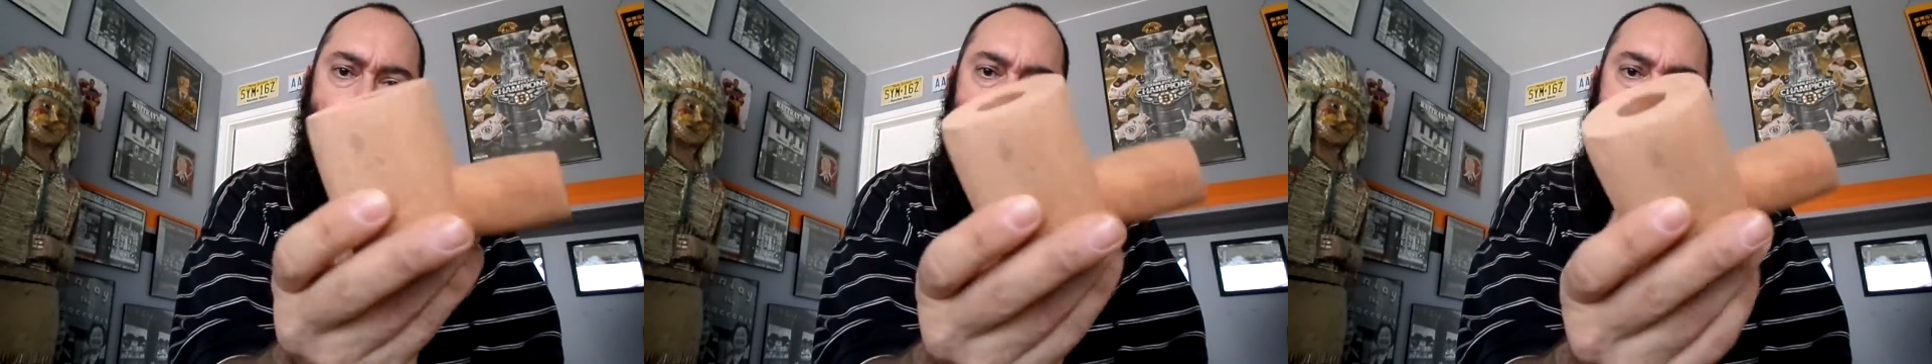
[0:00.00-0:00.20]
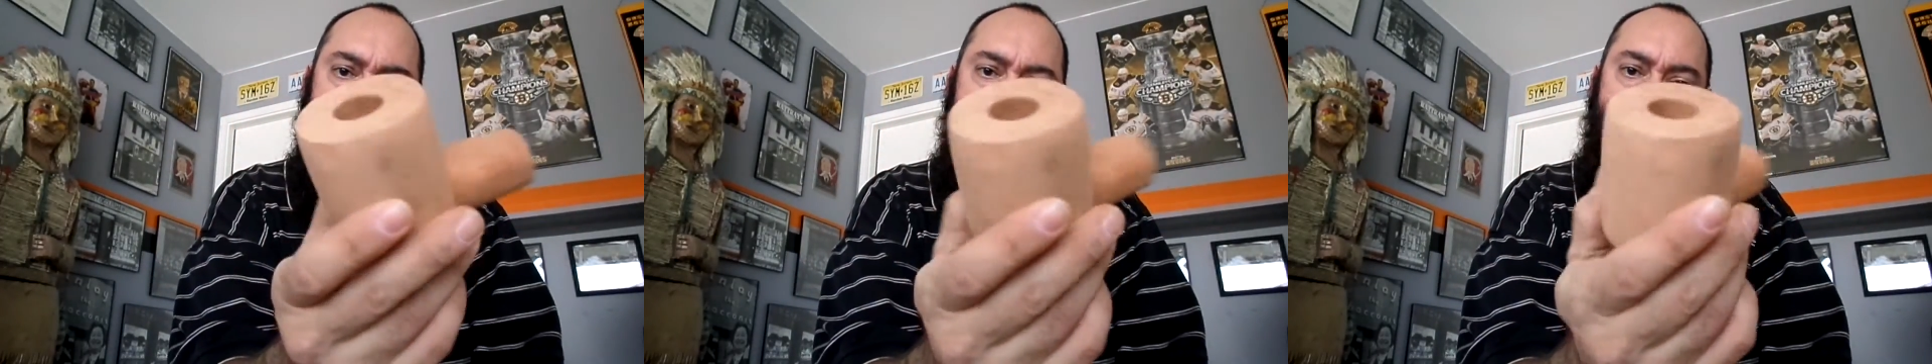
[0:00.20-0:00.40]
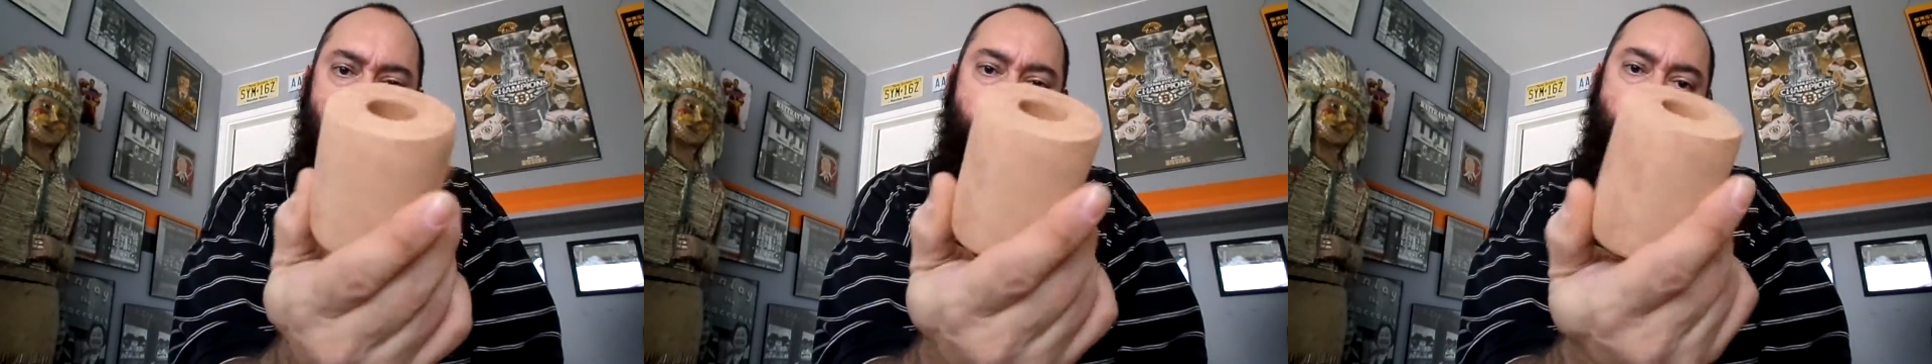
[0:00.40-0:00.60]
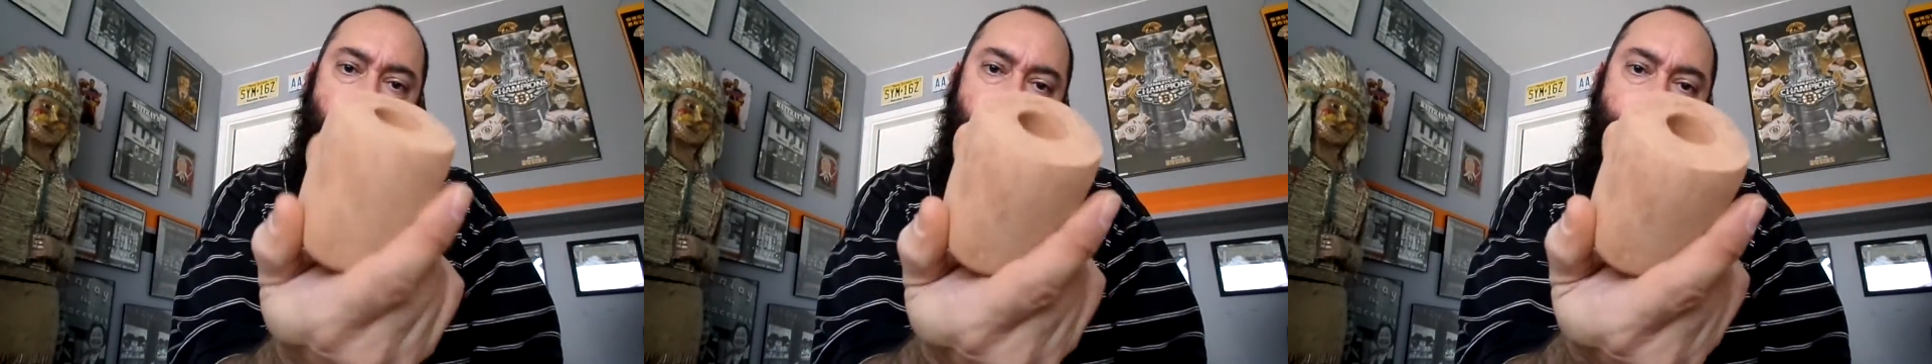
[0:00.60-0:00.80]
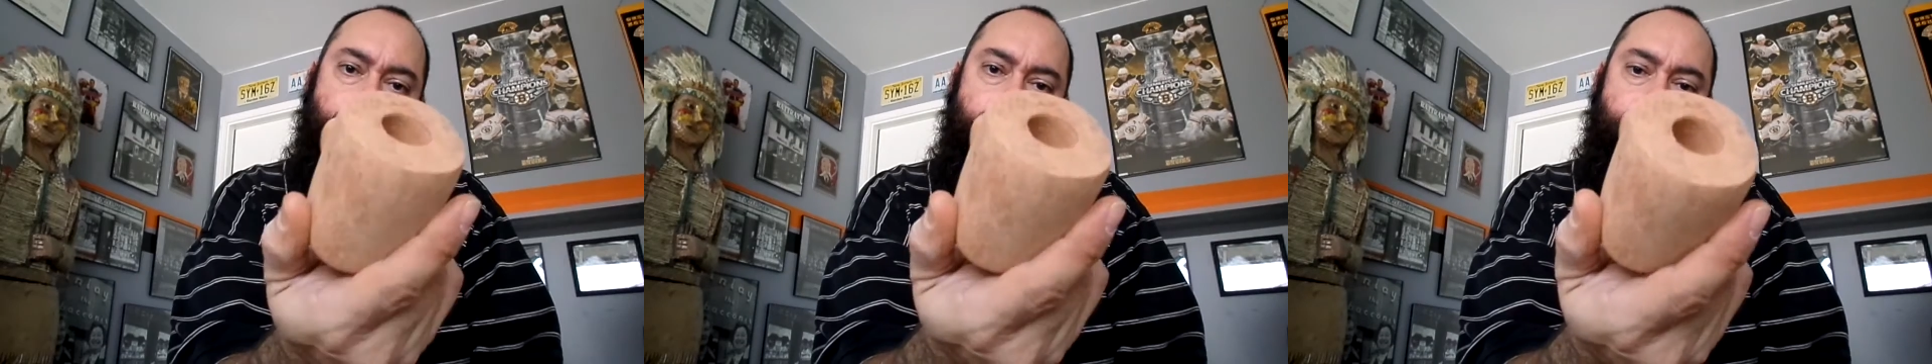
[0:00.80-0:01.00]
pretty
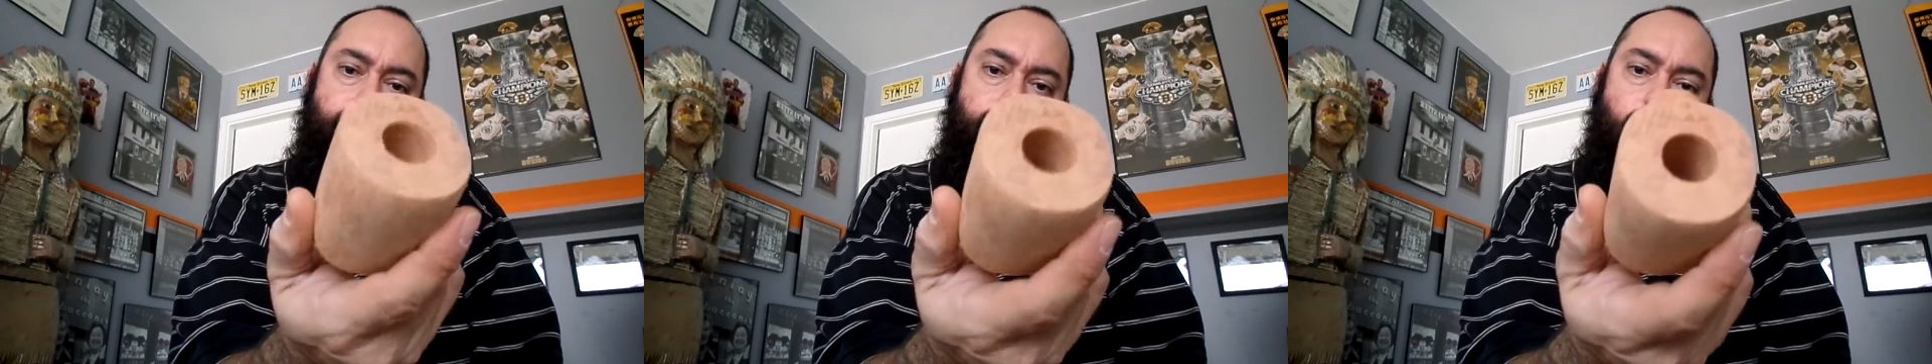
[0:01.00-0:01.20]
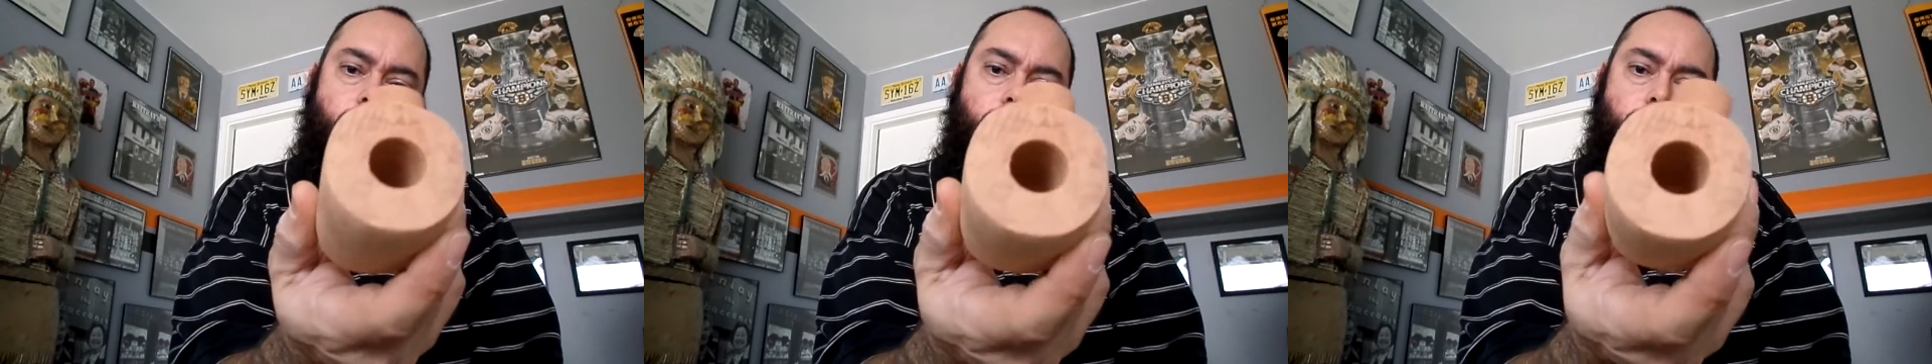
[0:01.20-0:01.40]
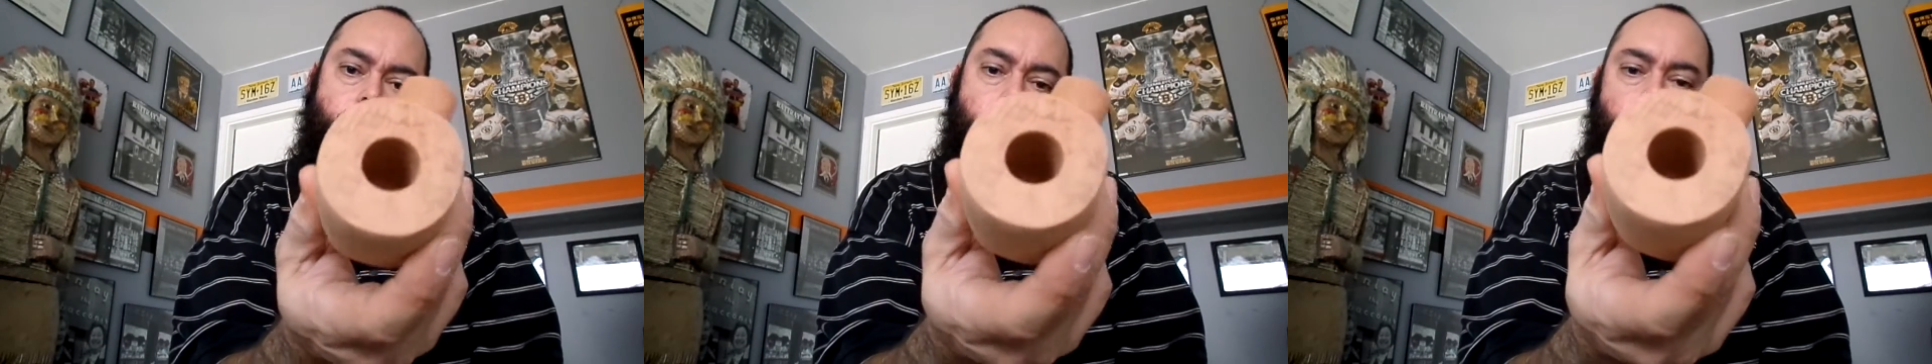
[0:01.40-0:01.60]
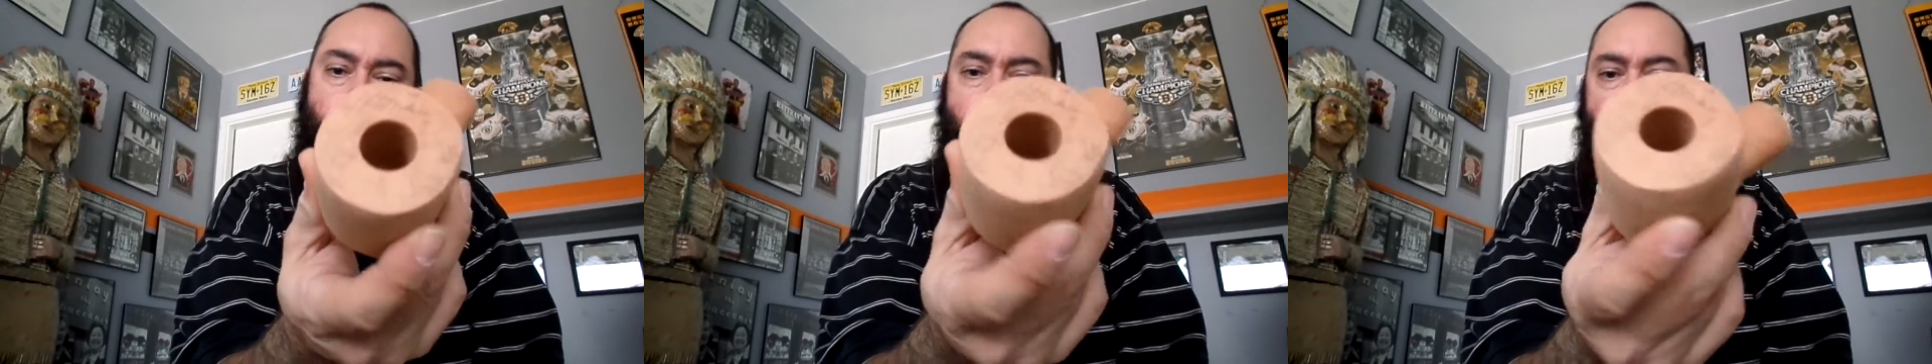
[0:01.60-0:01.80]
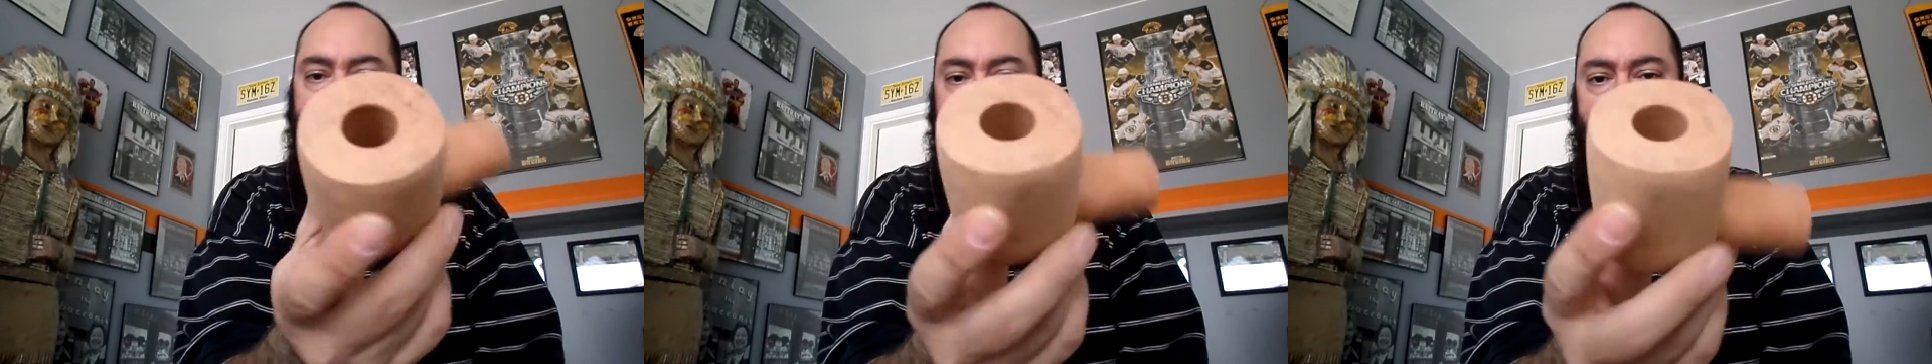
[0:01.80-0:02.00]
much a circle
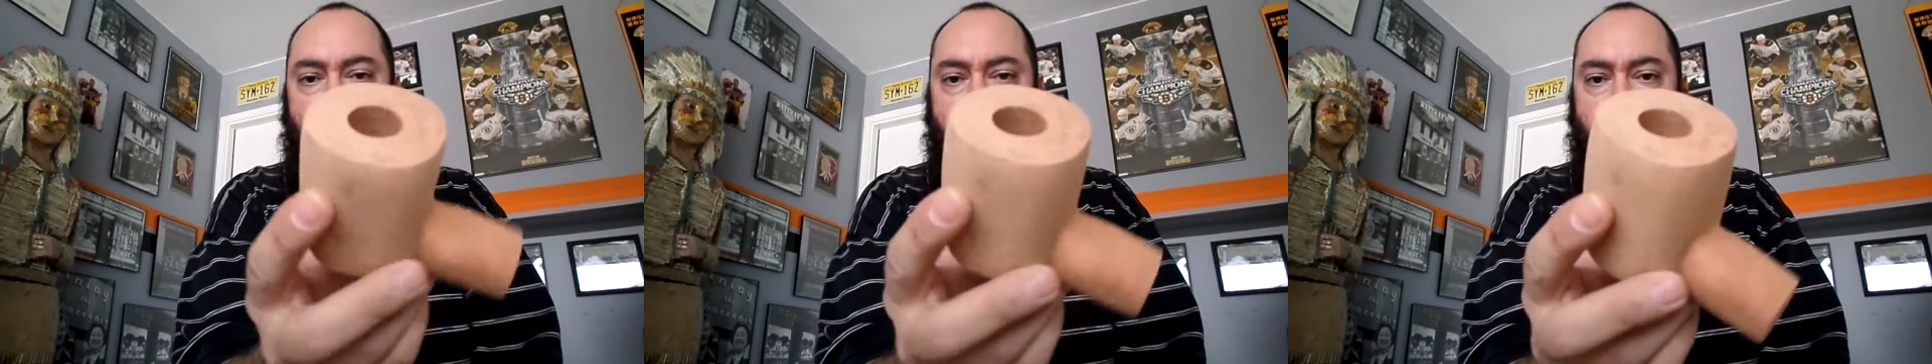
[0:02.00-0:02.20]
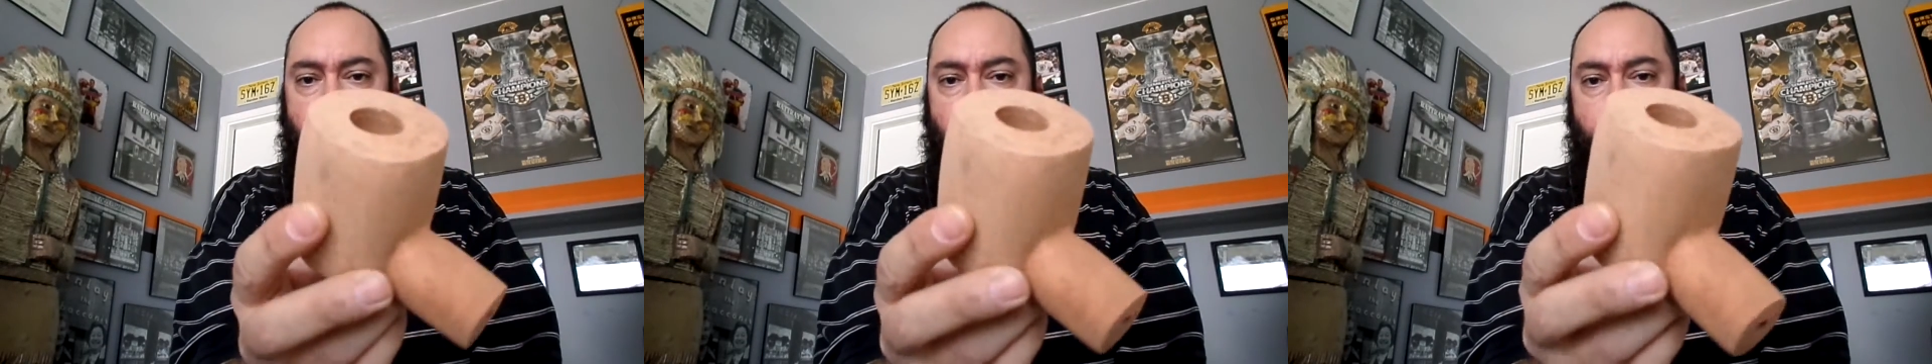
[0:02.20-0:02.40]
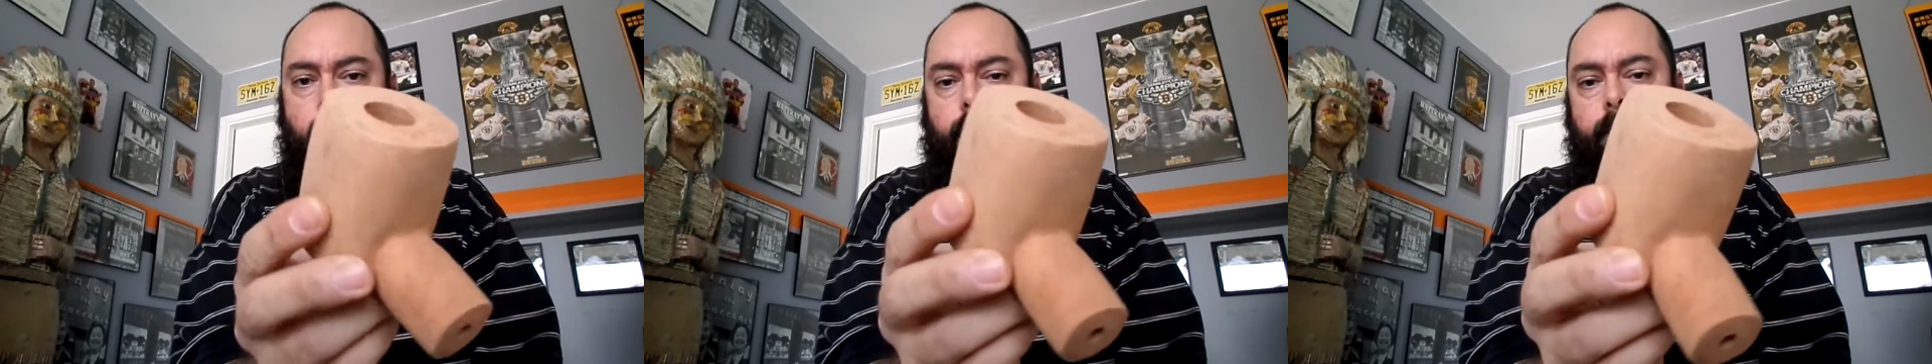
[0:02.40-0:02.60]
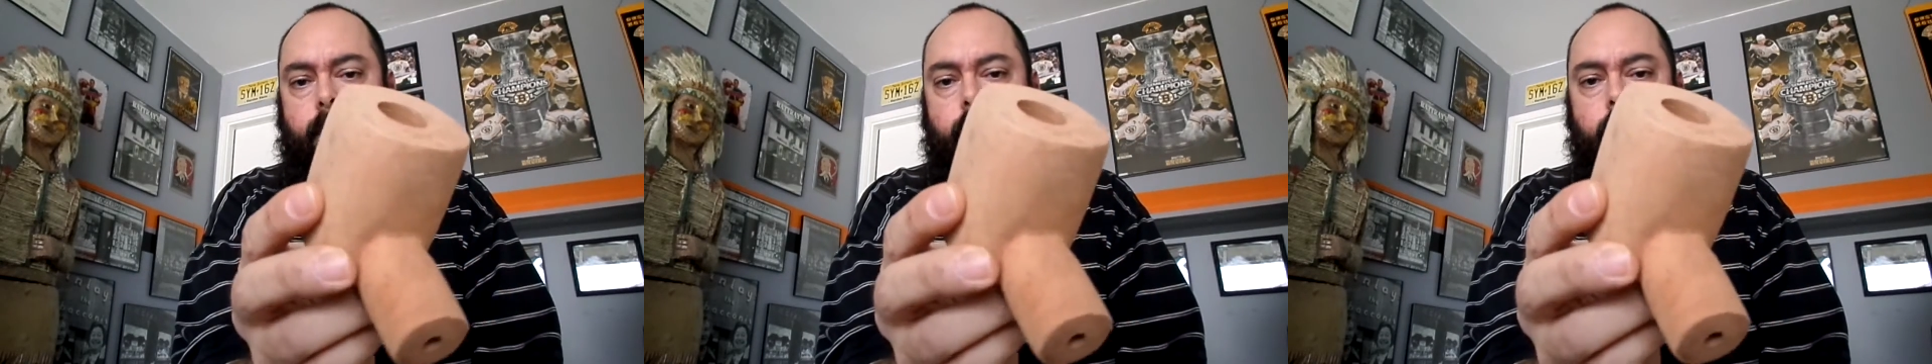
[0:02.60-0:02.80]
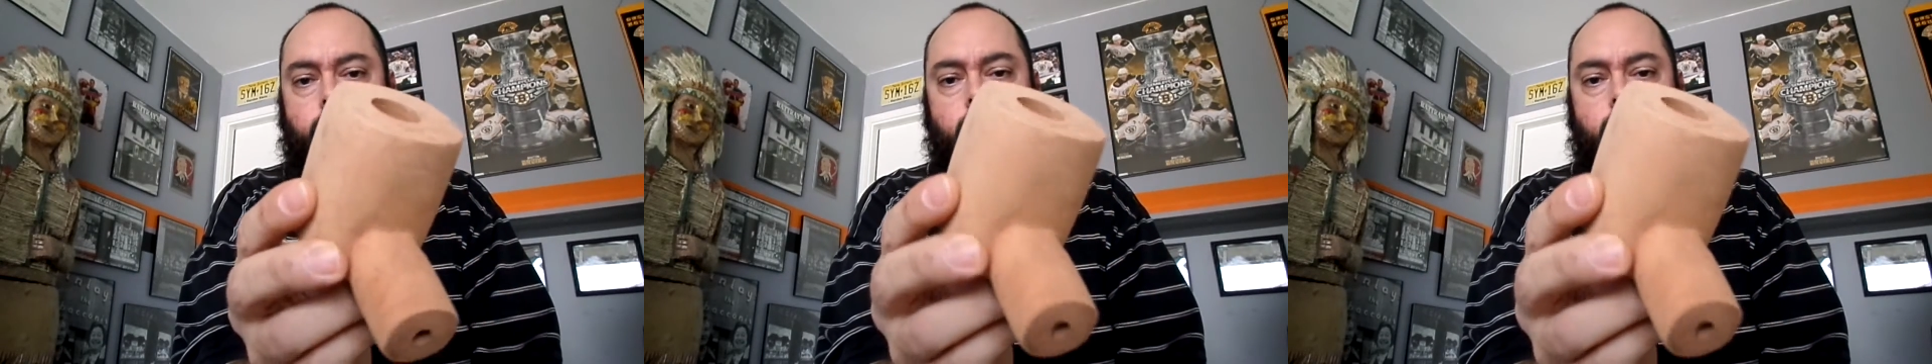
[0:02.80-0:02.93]
all the way around.